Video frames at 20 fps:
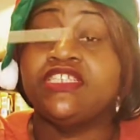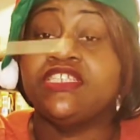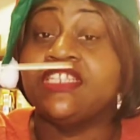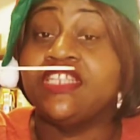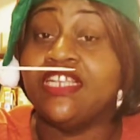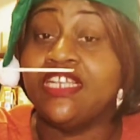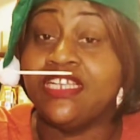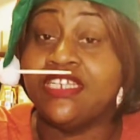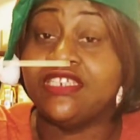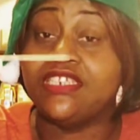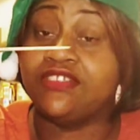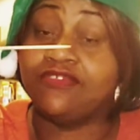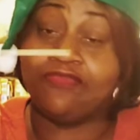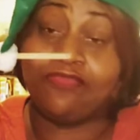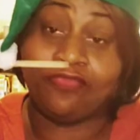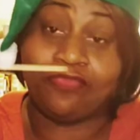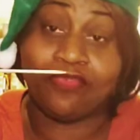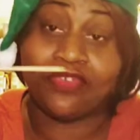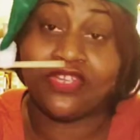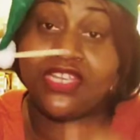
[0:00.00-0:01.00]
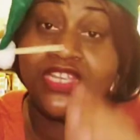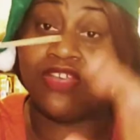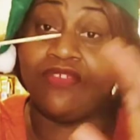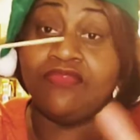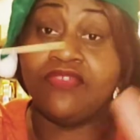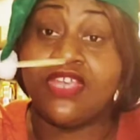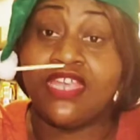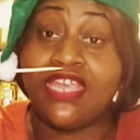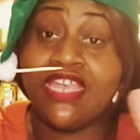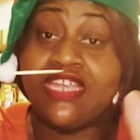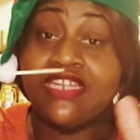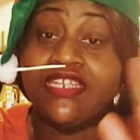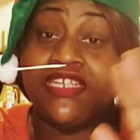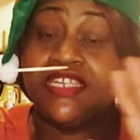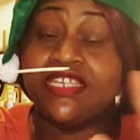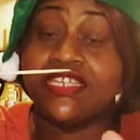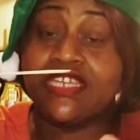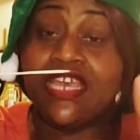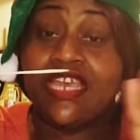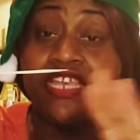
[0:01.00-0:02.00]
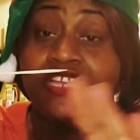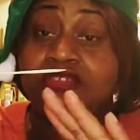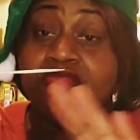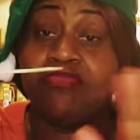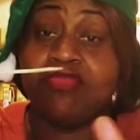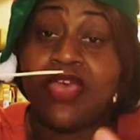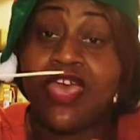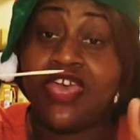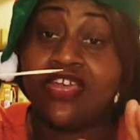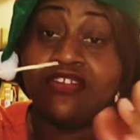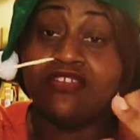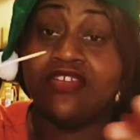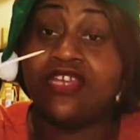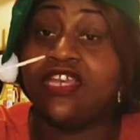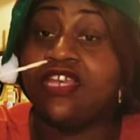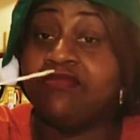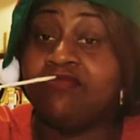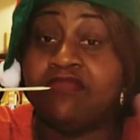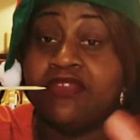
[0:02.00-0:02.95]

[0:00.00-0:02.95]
clean and free of any cake batter,